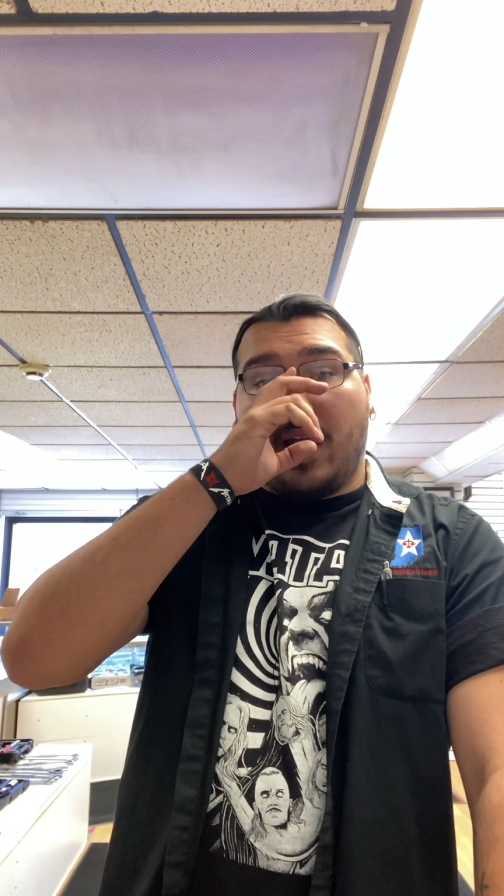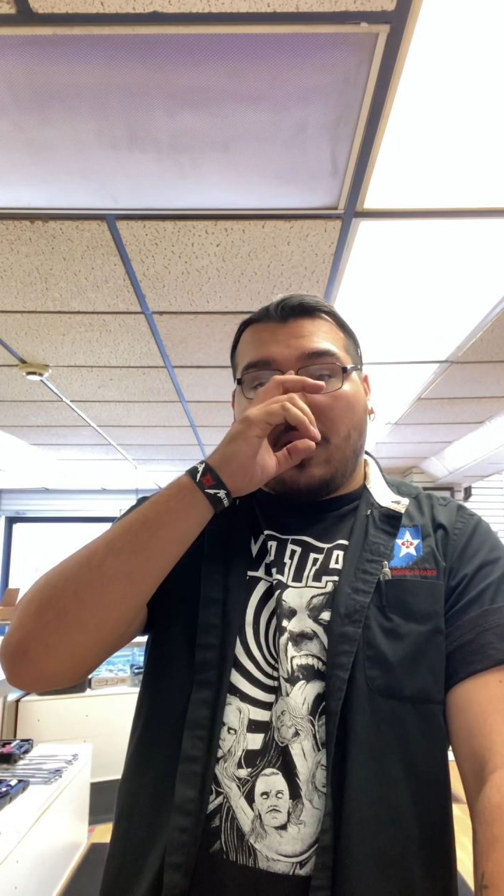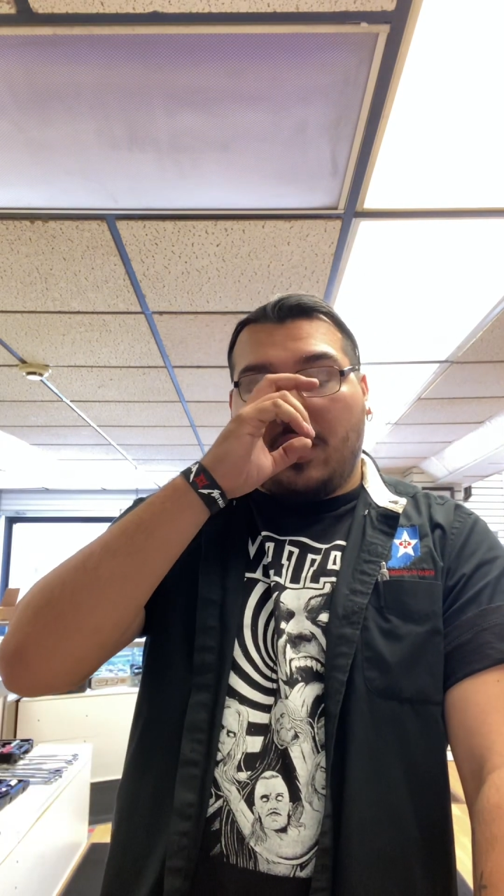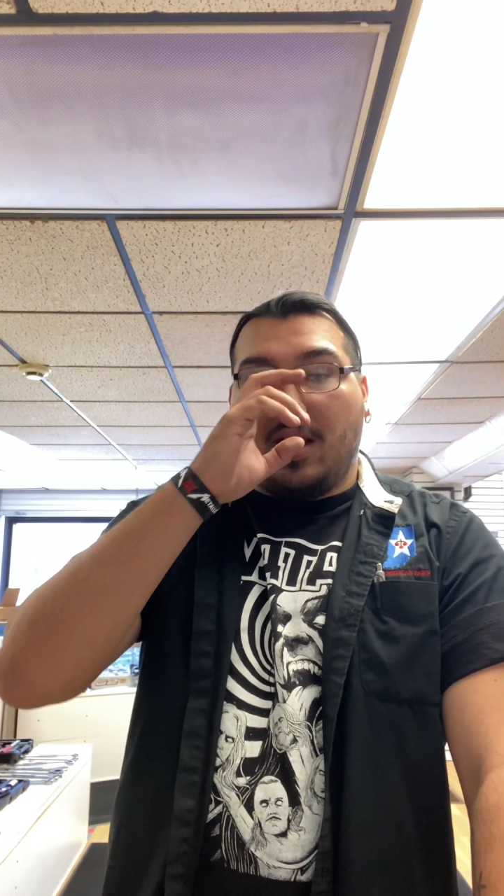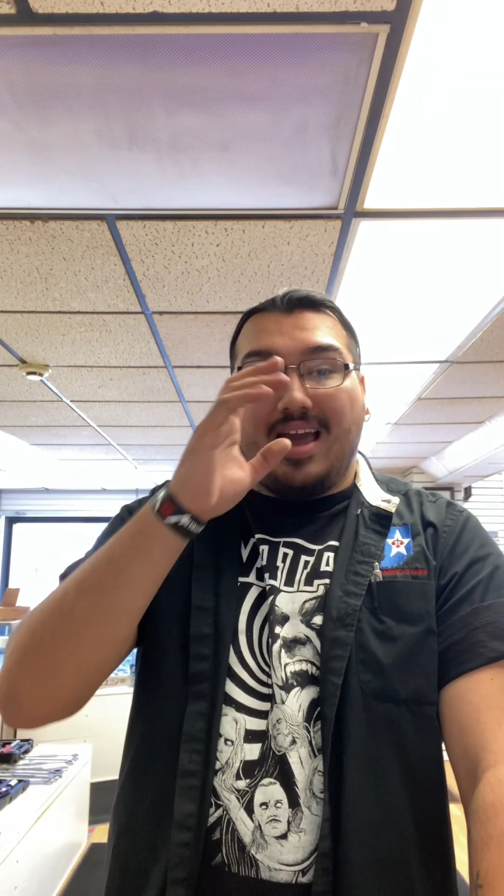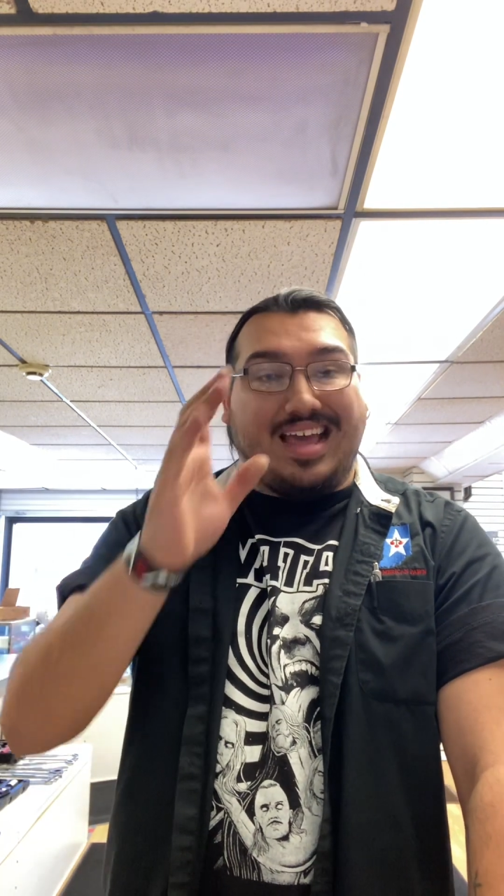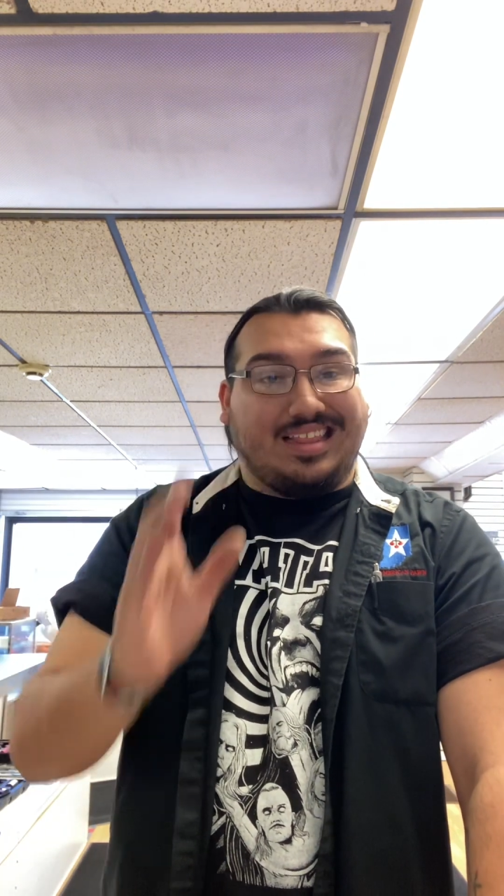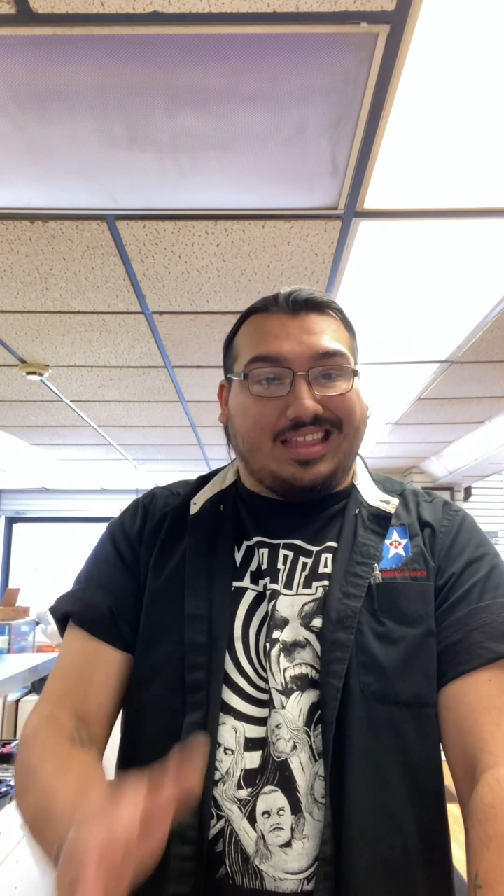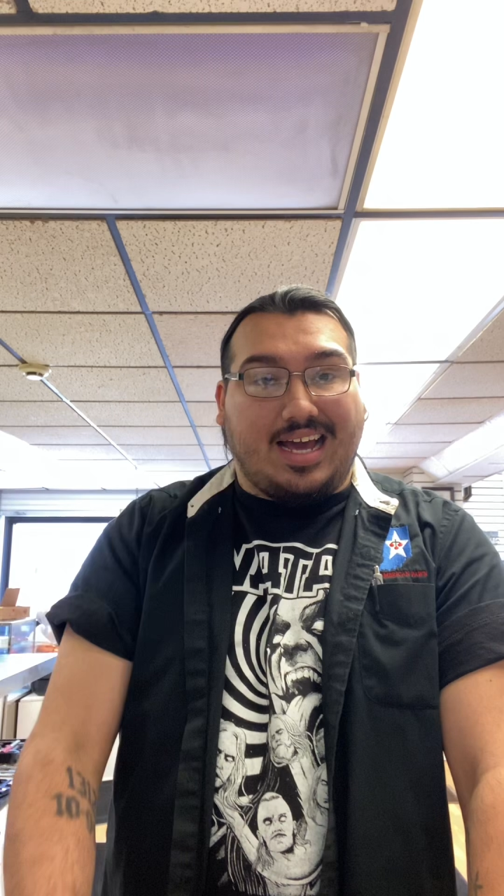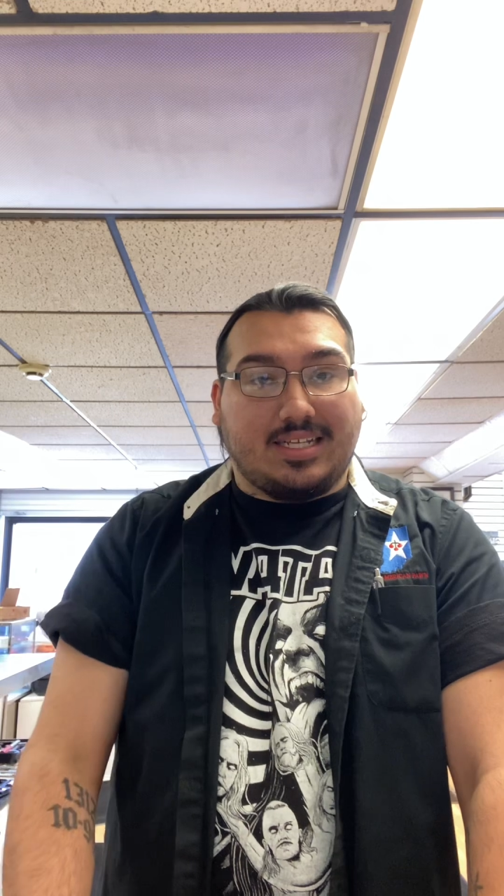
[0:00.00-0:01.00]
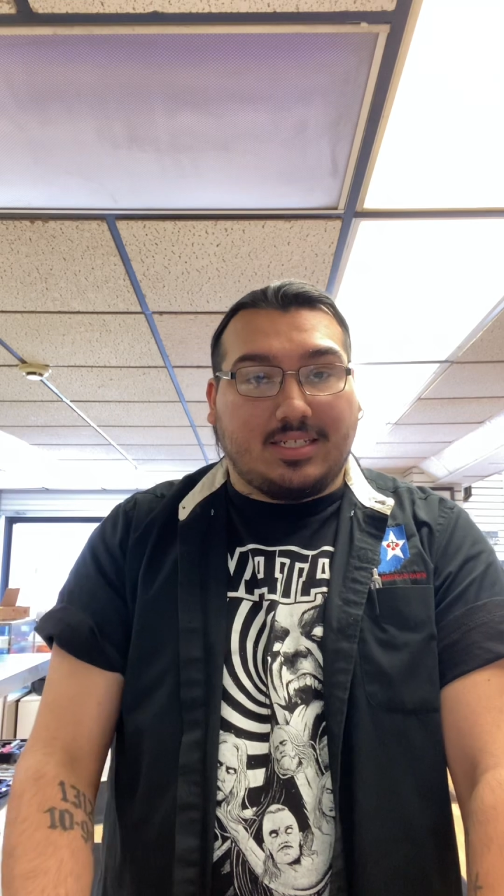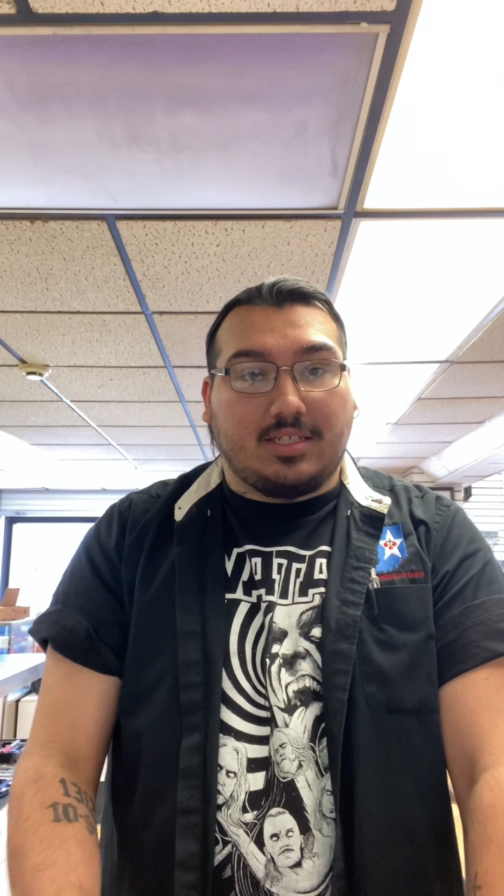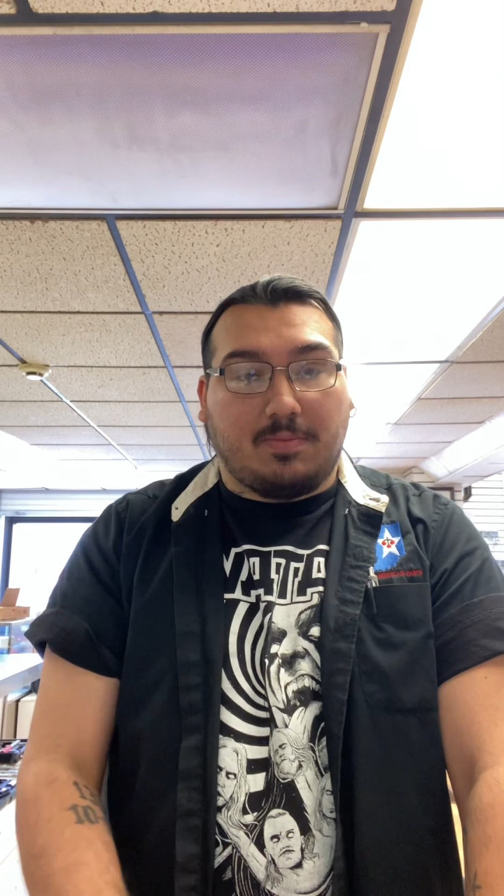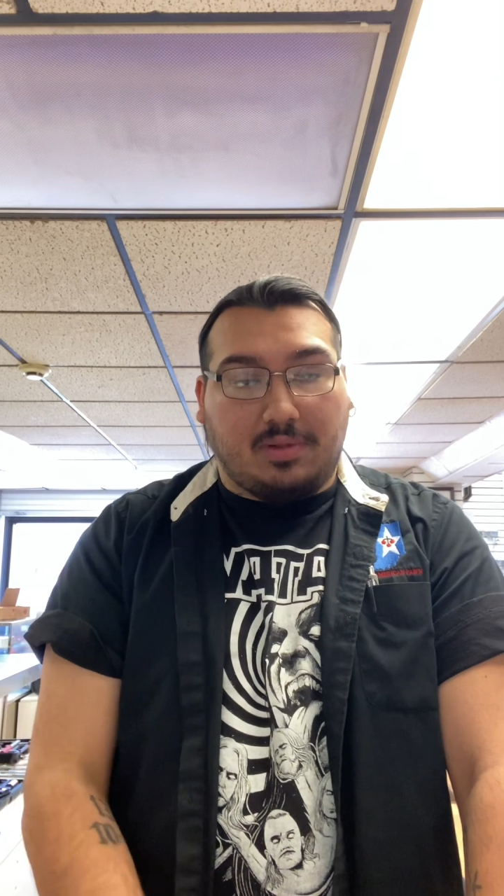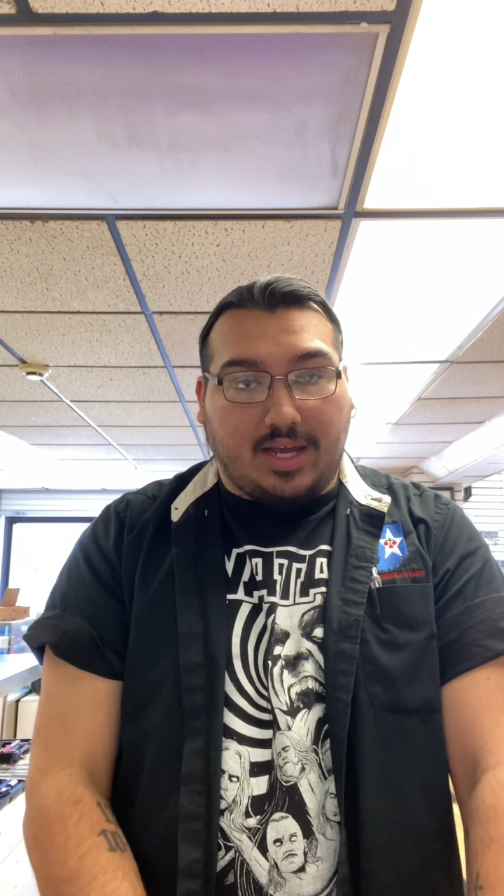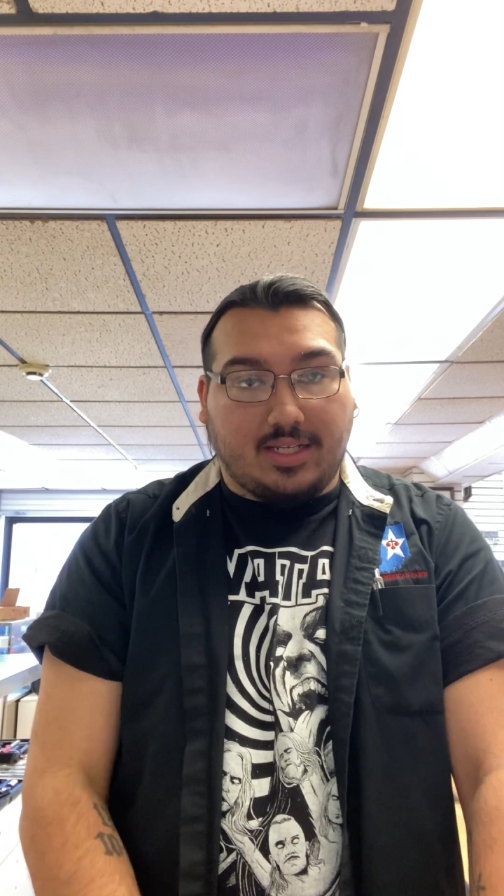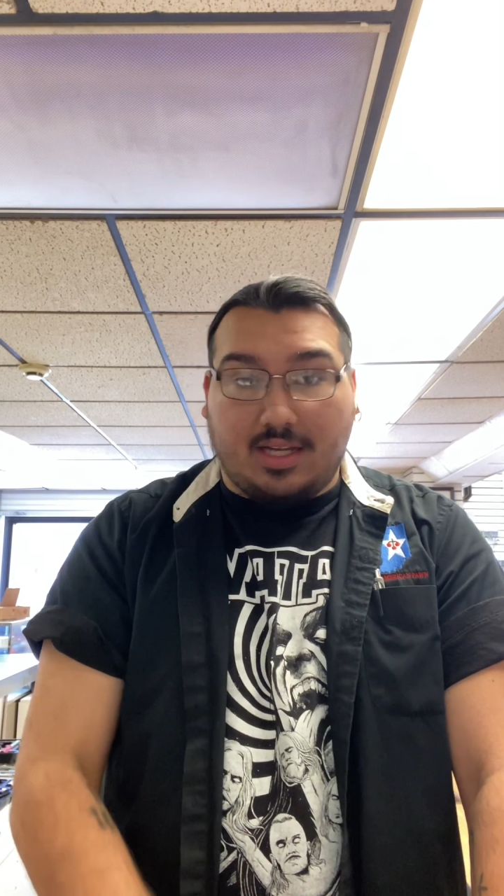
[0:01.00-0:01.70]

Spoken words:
area a licensed place.